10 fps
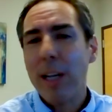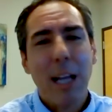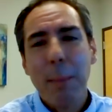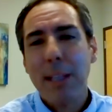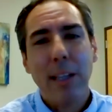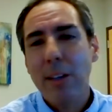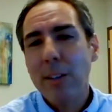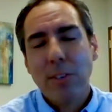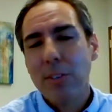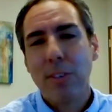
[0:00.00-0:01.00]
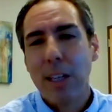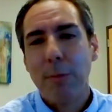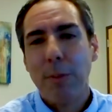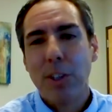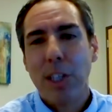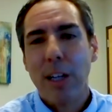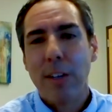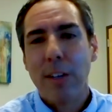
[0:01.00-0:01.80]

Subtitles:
Not a big deal. It's just kind of finishing out